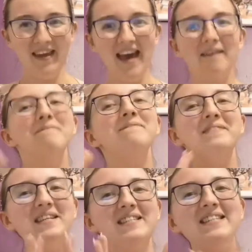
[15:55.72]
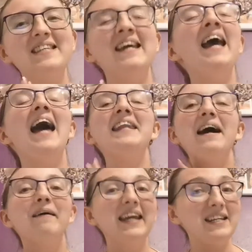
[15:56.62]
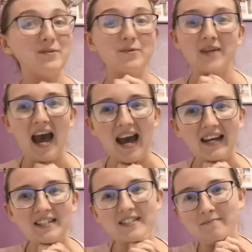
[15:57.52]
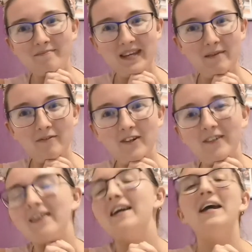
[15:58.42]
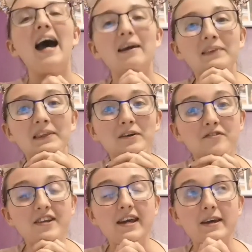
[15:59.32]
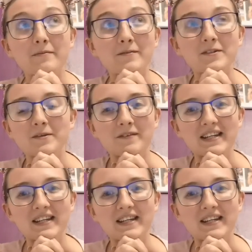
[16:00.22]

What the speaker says: yeah, this is it, and now I get to tag some people. I'd love to hear people's